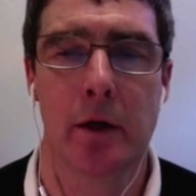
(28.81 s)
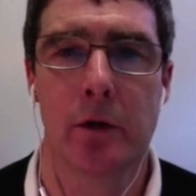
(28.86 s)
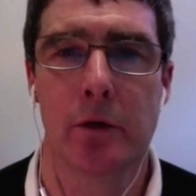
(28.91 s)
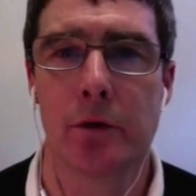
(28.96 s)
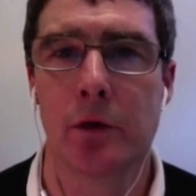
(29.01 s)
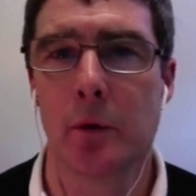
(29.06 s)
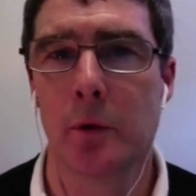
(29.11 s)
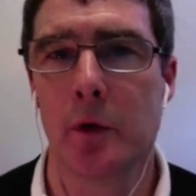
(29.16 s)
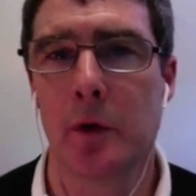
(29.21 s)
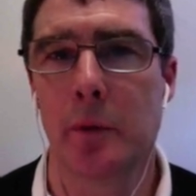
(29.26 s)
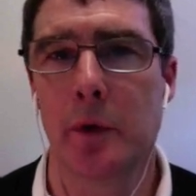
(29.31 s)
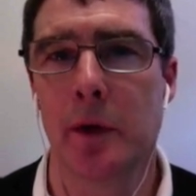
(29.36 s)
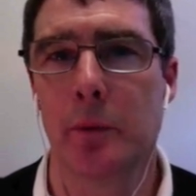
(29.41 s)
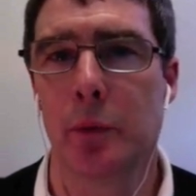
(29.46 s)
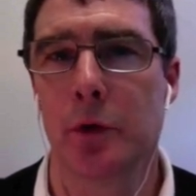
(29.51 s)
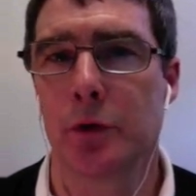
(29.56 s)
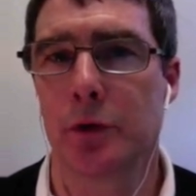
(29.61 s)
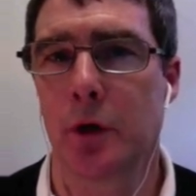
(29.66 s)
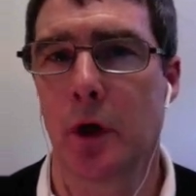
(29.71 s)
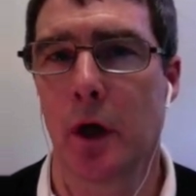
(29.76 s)
So many
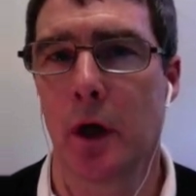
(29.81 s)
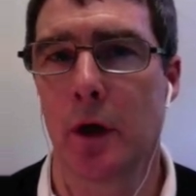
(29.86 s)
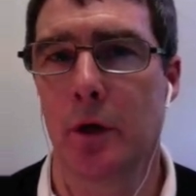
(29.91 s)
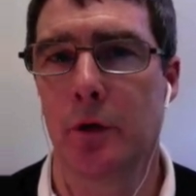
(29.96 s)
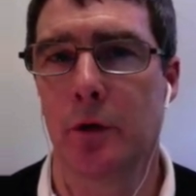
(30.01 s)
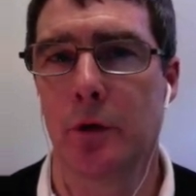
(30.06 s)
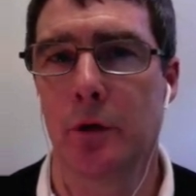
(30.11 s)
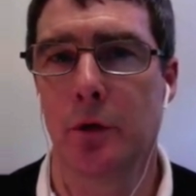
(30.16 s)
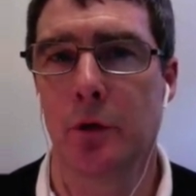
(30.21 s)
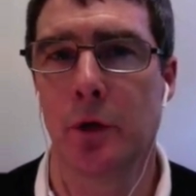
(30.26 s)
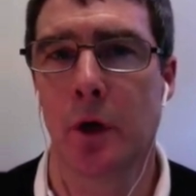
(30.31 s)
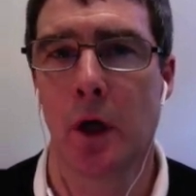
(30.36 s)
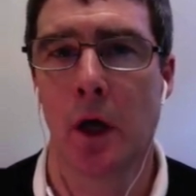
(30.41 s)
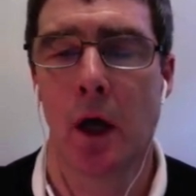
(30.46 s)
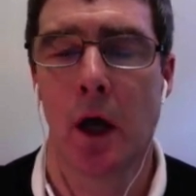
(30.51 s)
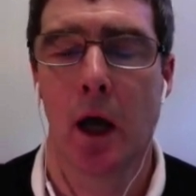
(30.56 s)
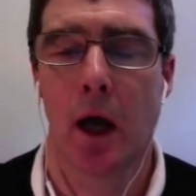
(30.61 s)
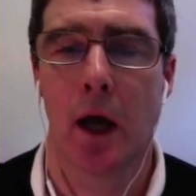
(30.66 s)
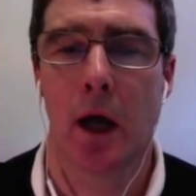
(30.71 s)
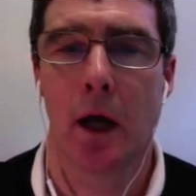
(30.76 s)
people try to
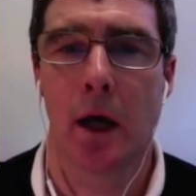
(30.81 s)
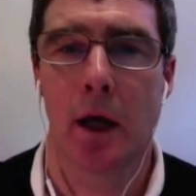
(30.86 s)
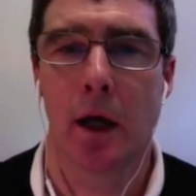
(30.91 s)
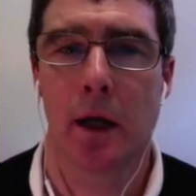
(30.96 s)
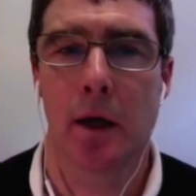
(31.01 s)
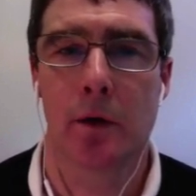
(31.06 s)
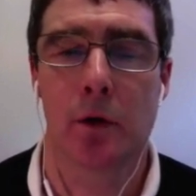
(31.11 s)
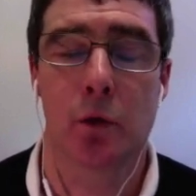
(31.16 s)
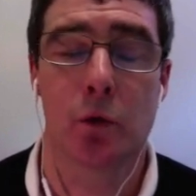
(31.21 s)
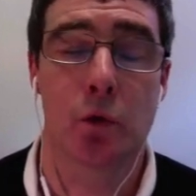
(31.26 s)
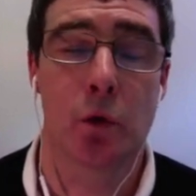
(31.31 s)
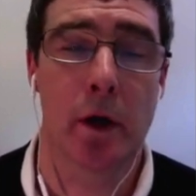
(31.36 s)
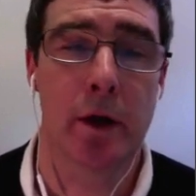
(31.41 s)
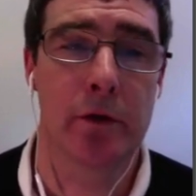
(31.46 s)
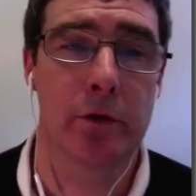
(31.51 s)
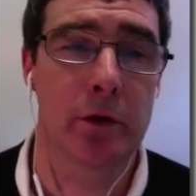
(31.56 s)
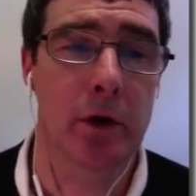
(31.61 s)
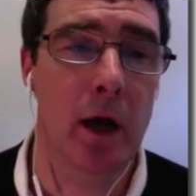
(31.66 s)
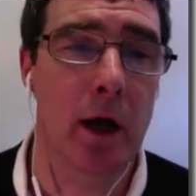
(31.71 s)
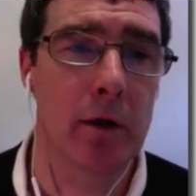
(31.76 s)
write
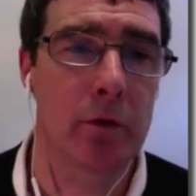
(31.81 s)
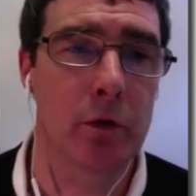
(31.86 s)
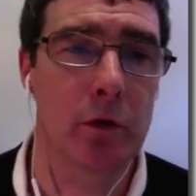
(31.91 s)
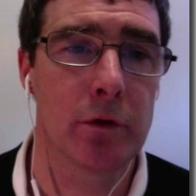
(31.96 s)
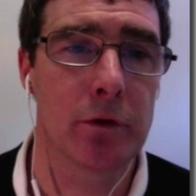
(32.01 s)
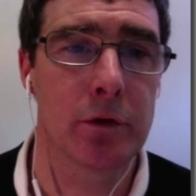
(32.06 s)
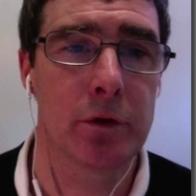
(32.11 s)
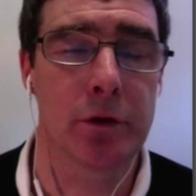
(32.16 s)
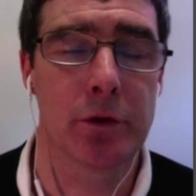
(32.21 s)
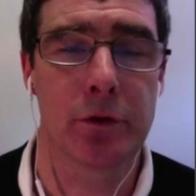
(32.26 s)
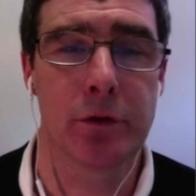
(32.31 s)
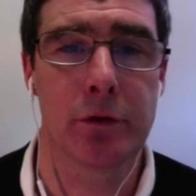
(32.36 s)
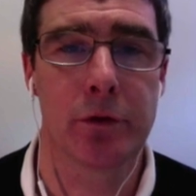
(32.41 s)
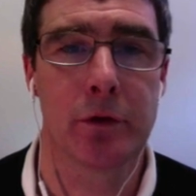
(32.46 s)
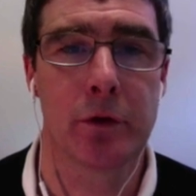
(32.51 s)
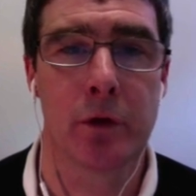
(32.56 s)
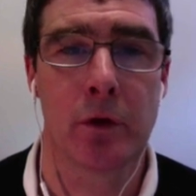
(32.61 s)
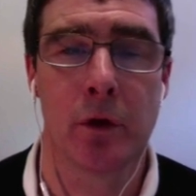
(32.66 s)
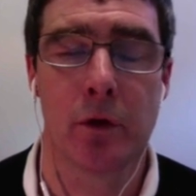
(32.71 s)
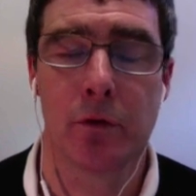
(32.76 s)
software
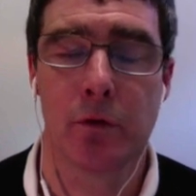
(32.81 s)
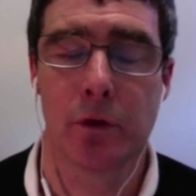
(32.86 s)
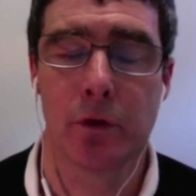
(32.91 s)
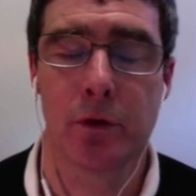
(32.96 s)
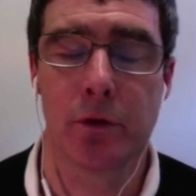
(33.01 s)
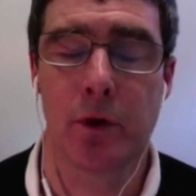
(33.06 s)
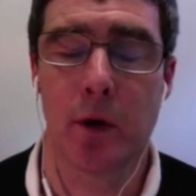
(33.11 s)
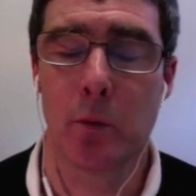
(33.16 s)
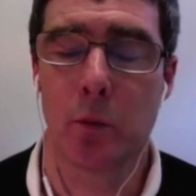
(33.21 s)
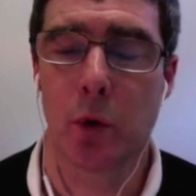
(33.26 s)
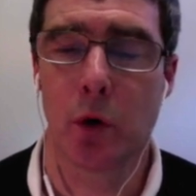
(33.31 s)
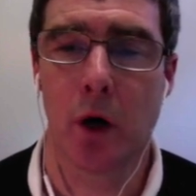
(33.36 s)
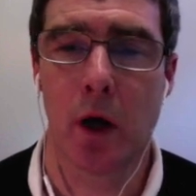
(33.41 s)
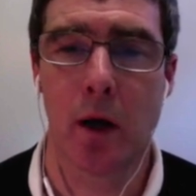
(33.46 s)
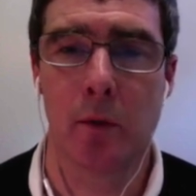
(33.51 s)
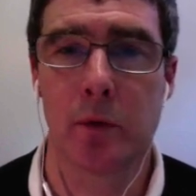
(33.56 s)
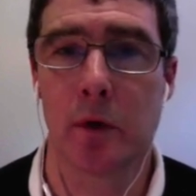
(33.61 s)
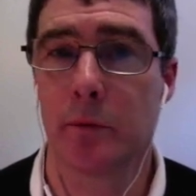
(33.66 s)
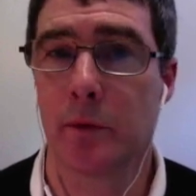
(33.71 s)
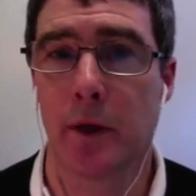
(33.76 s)
for some
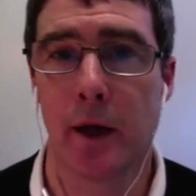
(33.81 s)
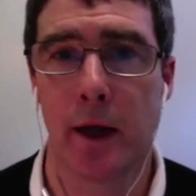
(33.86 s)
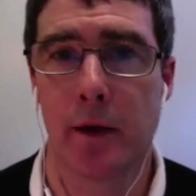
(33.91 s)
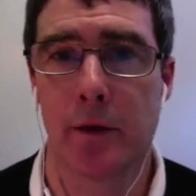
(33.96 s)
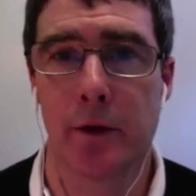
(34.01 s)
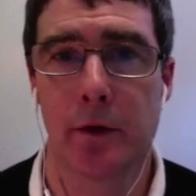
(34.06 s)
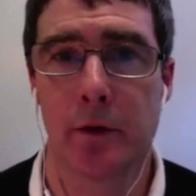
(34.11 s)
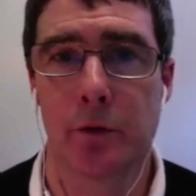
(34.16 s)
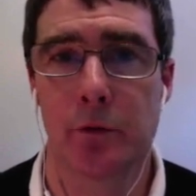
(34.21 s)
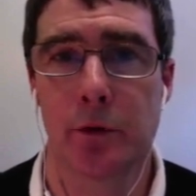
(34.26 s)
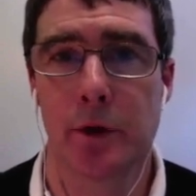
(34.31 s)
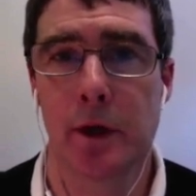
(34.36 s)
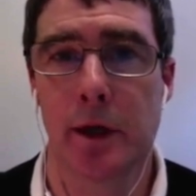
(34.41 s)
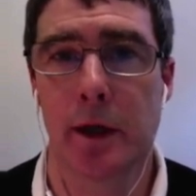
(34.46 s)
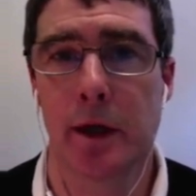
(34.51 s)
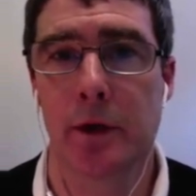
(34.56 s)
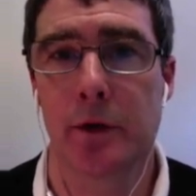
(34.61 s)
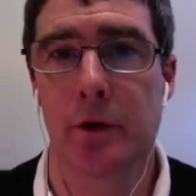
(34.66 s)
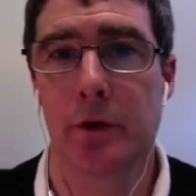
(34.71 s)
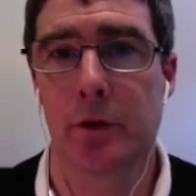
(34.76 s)
problem and they don't really
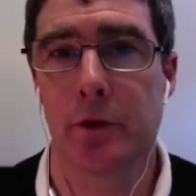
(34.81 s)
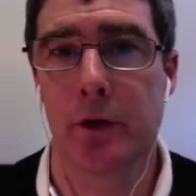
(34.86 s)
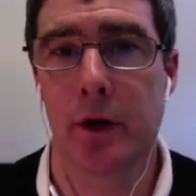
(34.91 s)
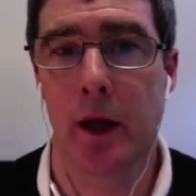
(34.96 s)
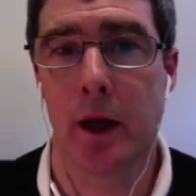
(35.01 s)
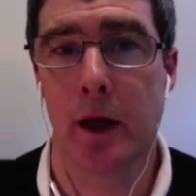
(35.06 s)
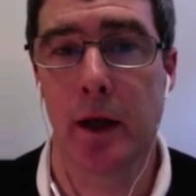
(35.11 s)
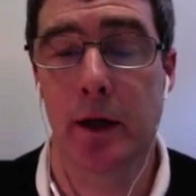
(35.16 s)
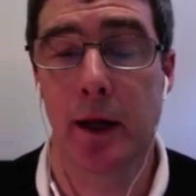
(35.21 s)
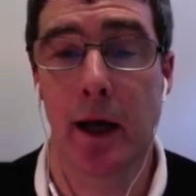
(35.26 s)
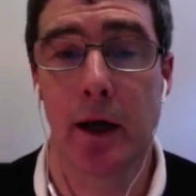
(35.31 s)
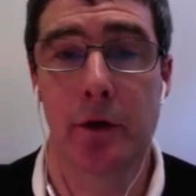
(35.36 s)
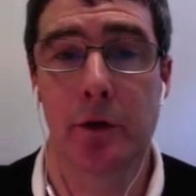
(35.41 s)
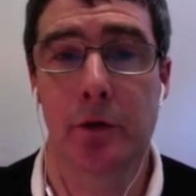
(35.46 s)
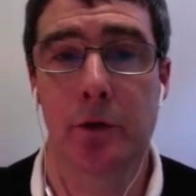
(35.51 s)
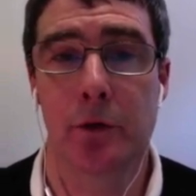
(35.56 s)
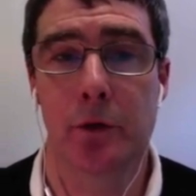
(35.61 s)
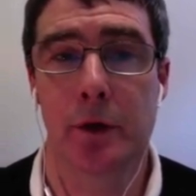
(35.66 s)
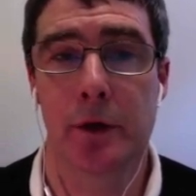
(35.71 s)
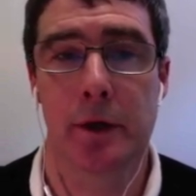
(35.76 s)
understand how to
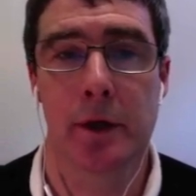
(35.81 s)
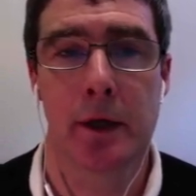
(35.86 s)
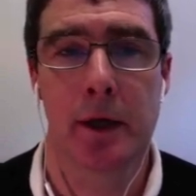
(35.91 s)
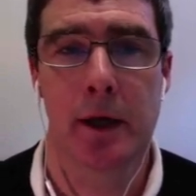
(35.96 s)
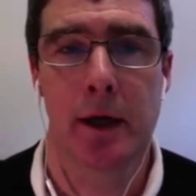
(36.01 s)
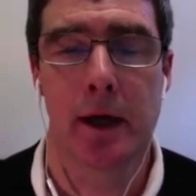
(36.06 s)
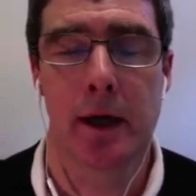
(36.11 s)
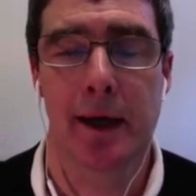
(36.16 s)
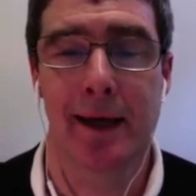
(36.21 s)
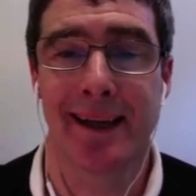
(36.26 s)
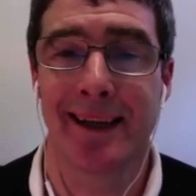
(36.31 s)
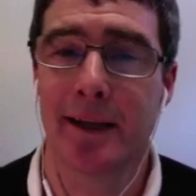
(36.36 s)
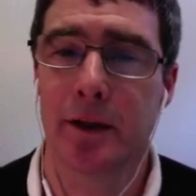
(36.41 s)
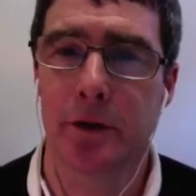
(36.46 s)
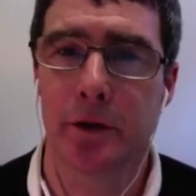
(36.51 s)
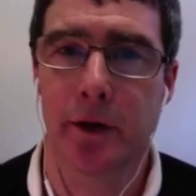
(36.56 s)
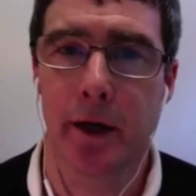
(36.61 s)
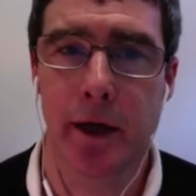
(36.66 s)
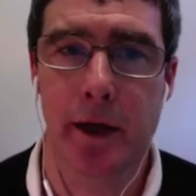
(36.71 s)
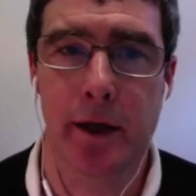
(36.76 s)
do it in
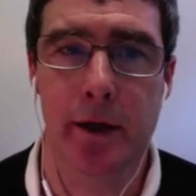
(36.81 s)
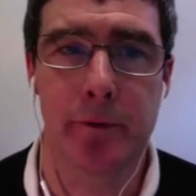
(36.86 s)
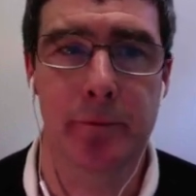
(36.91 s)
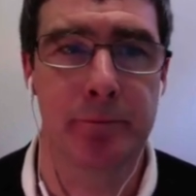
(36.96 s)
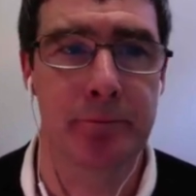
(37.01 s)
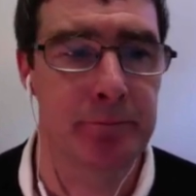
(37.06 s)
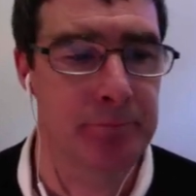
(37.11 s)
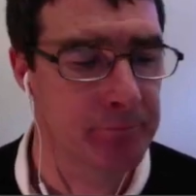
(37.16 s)
their head.